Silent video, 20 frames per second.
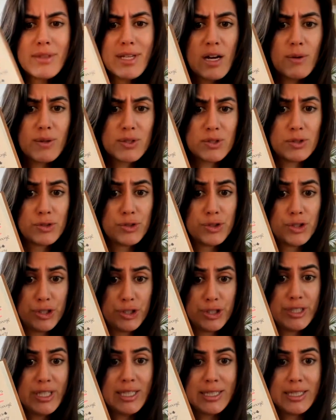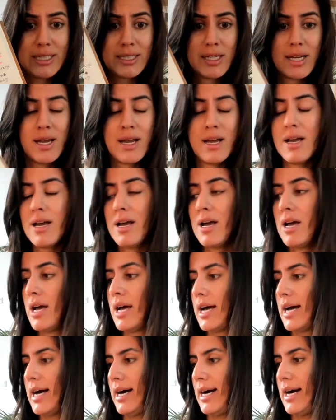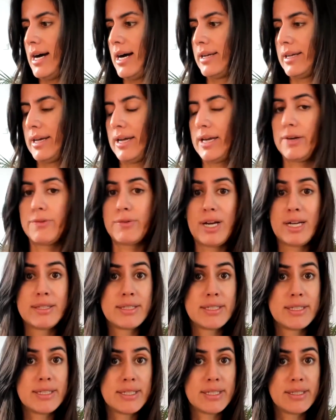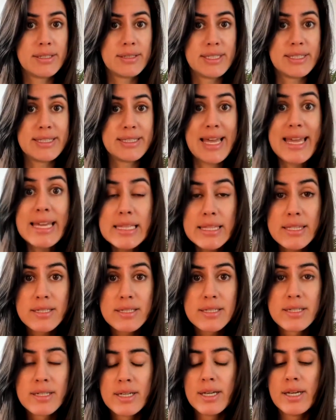I was also journaling and I write the date